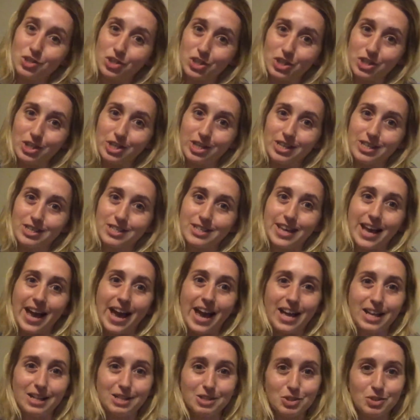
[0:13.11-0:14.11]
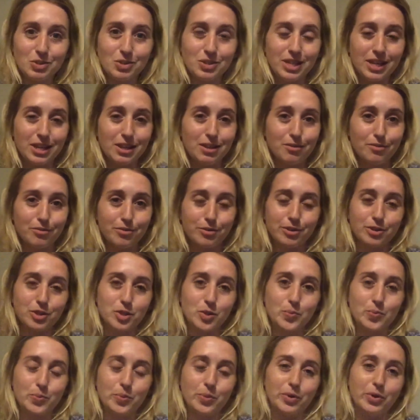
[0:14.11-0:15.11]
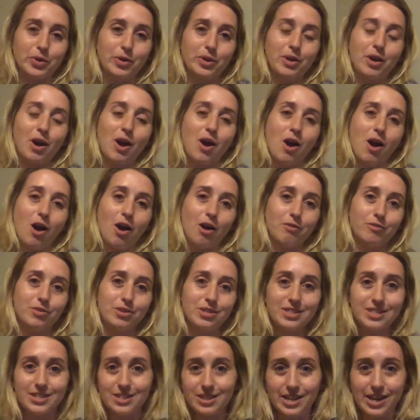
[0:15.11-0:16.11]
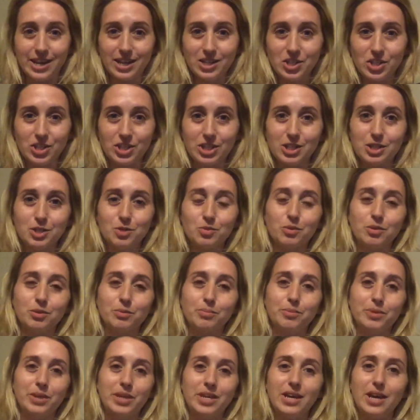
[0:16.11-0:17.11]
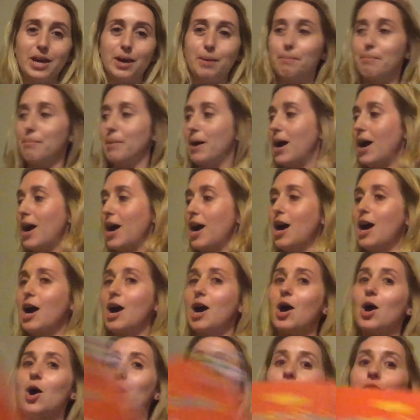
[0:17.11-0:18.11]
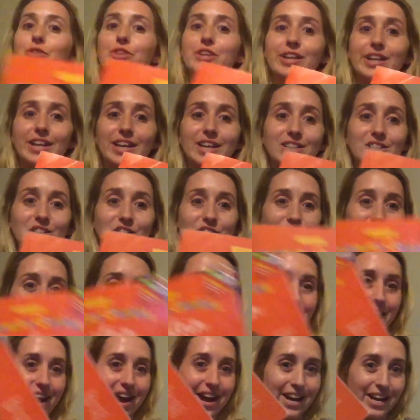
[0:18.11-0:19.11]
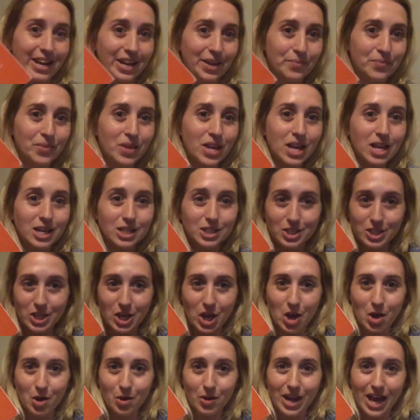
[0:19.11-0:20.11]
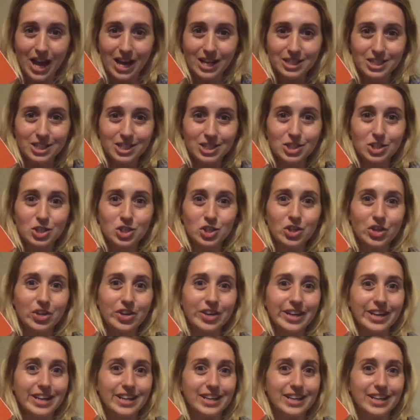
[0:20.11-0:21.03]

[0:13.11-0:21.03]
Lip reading: genius, and today the first book of this collection, it will be about Einstein. So let's enjoy